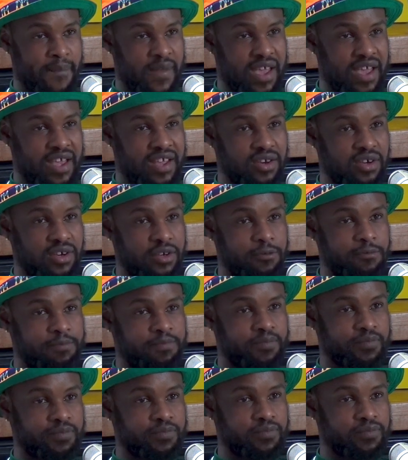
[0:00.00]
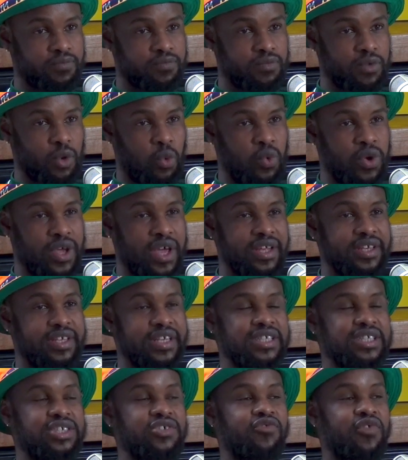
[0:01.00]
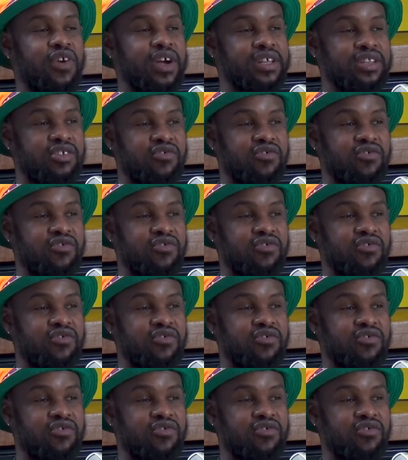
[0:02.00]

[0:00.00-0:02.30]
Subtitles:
and we identified